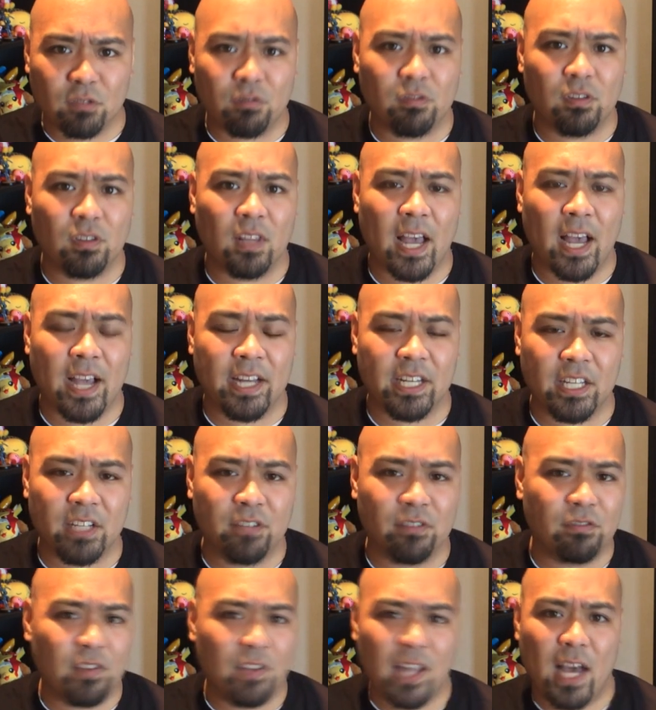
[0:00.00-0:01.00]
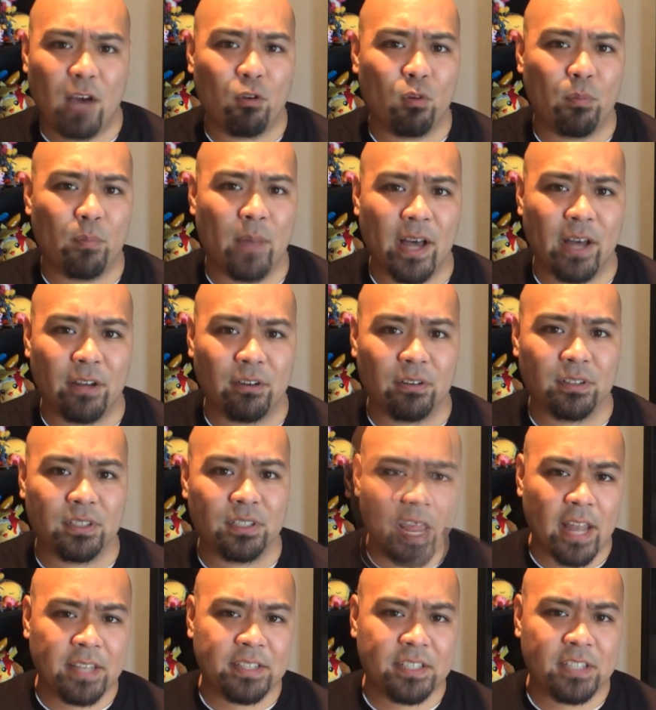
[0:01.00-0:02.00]
of light and flower
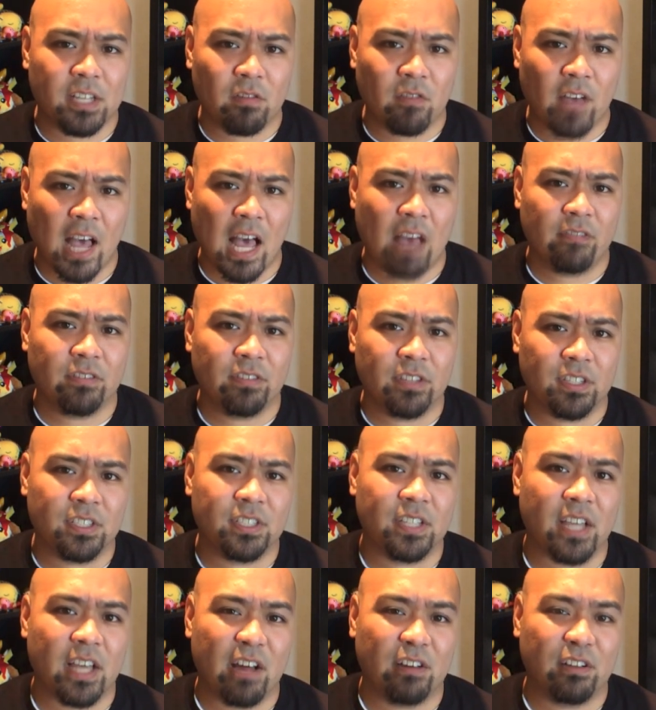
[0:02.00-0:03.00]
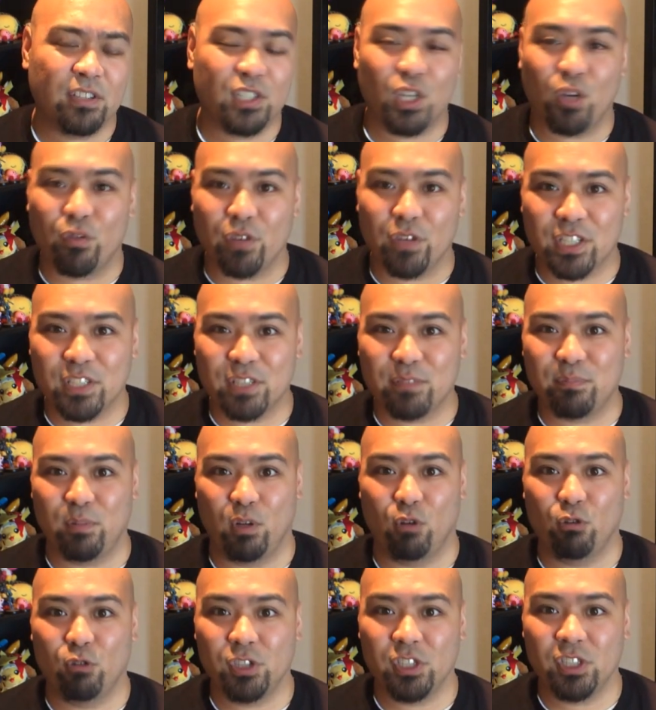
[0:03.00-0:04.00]
patterns. And instead of having the sounds of
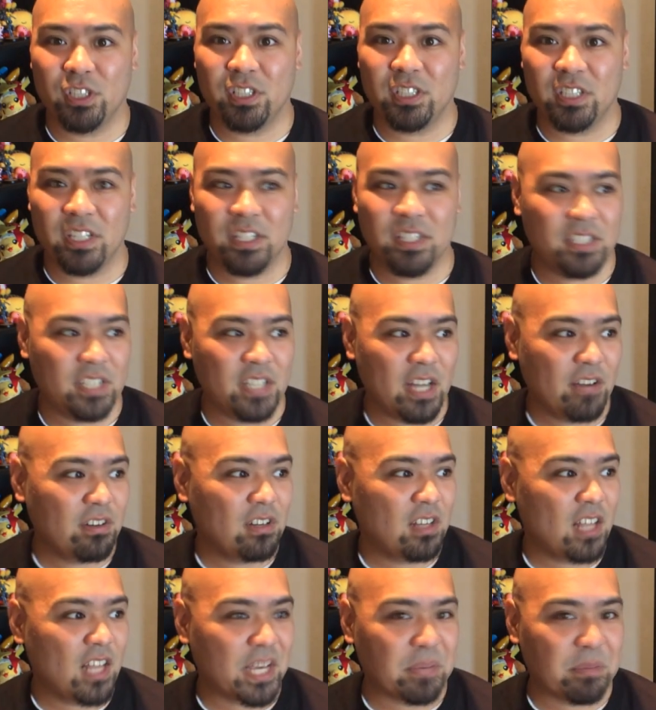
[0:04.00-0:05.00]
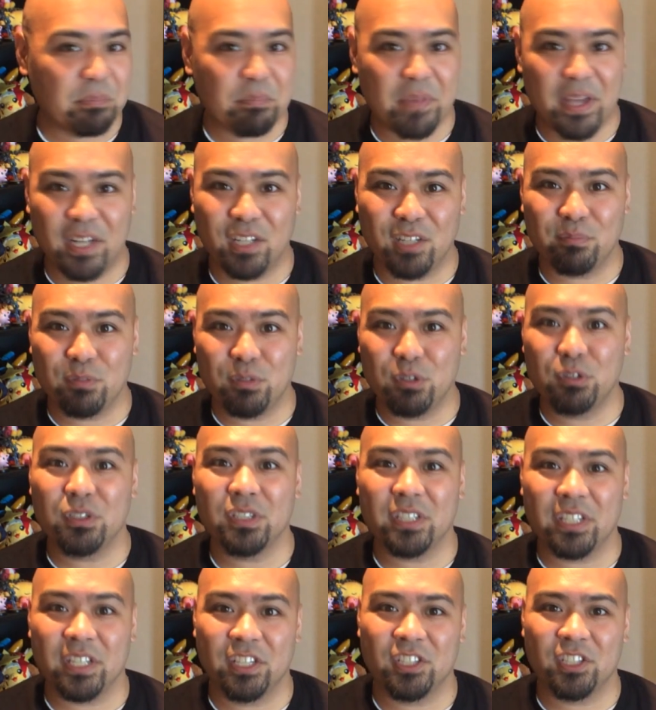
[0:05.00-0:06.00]
explosions, it sounded like metal
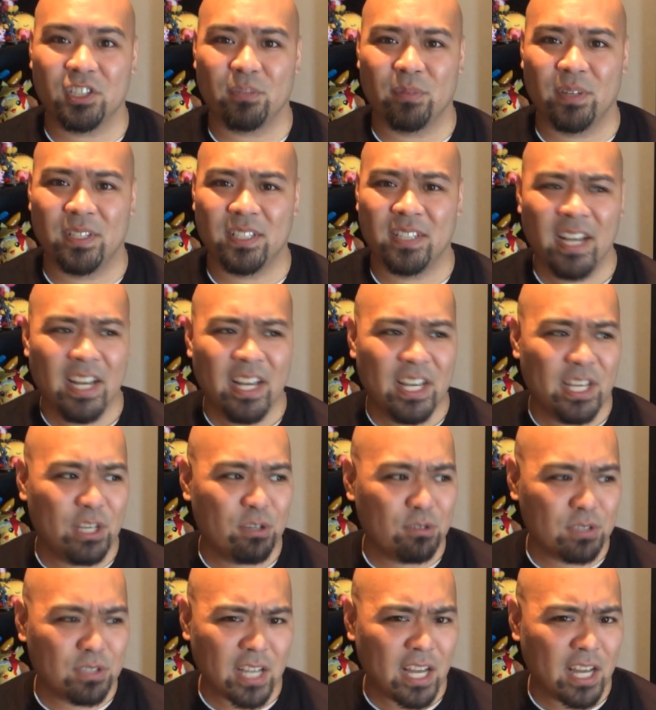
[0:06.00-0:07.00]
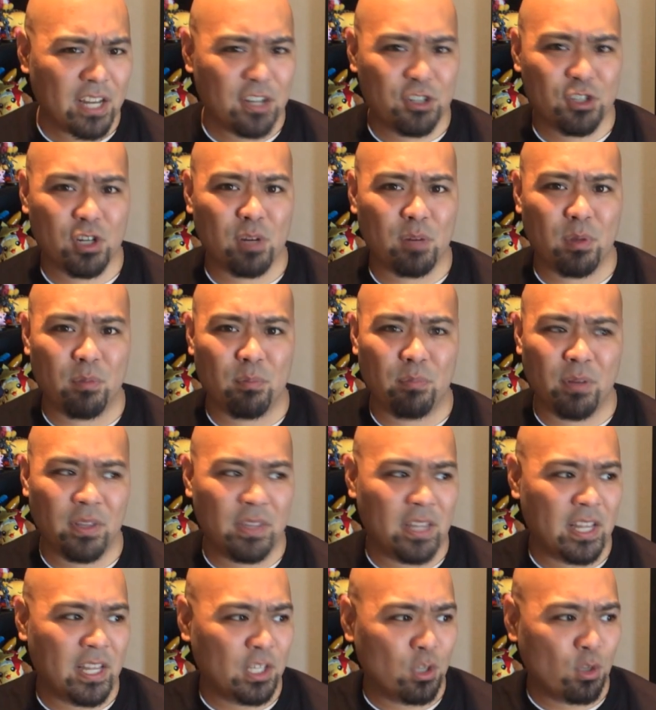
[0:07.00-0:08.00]
music instruments. It was kind of trippy, but
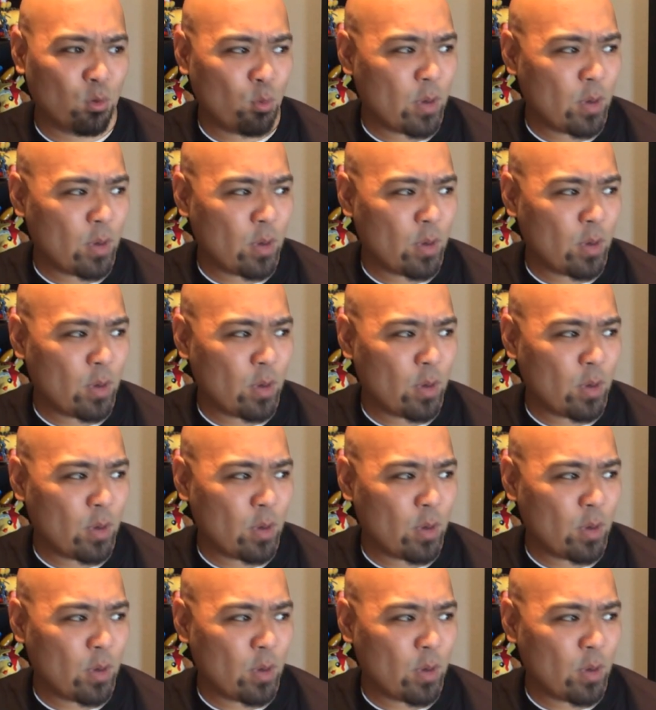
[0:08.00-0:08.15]
then the